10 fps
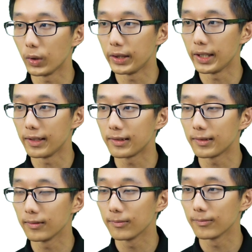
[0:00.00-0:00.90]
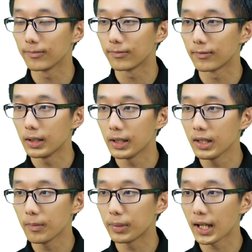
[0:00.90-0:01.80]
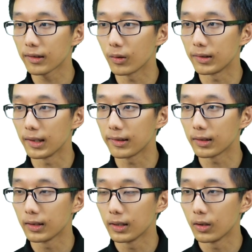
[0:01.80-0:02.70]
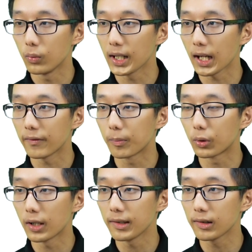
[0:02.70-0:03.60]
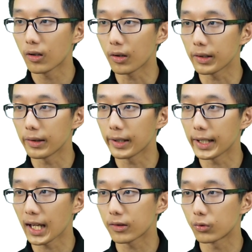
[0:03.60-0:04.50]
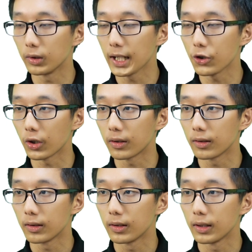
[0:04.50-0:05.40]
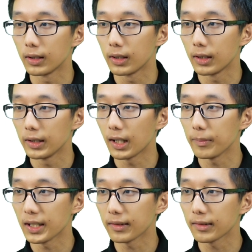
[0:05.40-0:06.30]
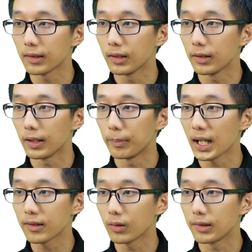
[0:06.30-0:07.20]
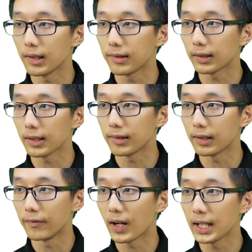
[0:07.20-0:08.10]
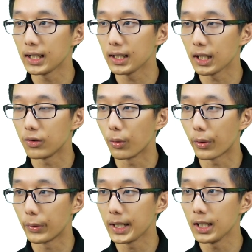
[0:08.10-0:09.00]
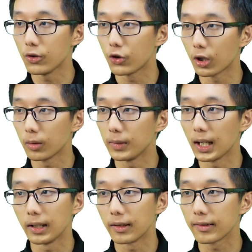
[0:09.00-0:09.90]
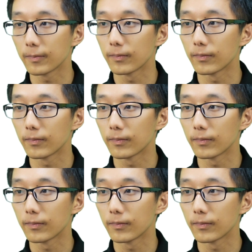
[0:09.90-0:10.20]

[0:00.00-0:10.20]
with this. In the blastocyst, we have a process called the gastrulation. That means the blastocyst is divided into 3 germ layers.